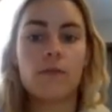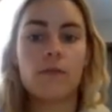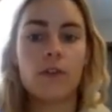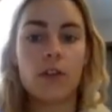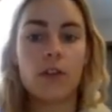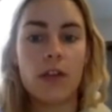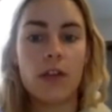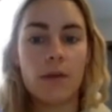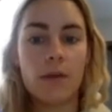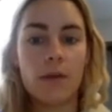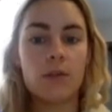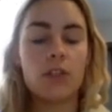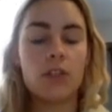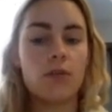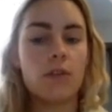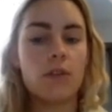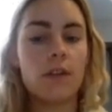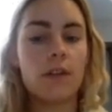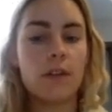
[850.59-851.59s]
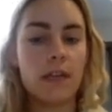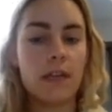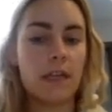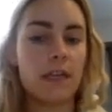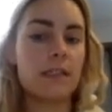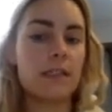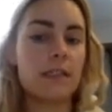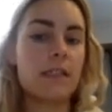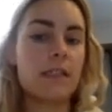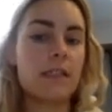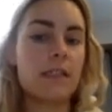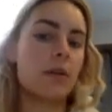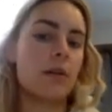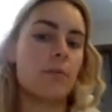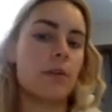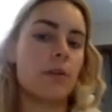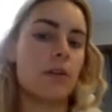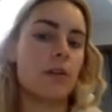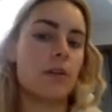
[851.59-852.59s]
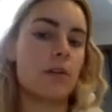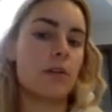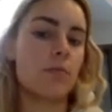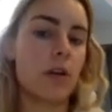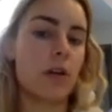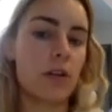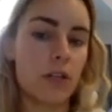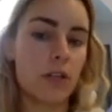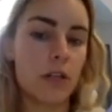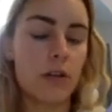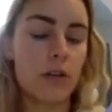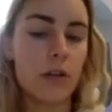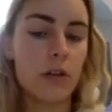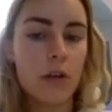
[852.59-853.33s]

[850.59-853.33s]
for them to do the things that would help their depression.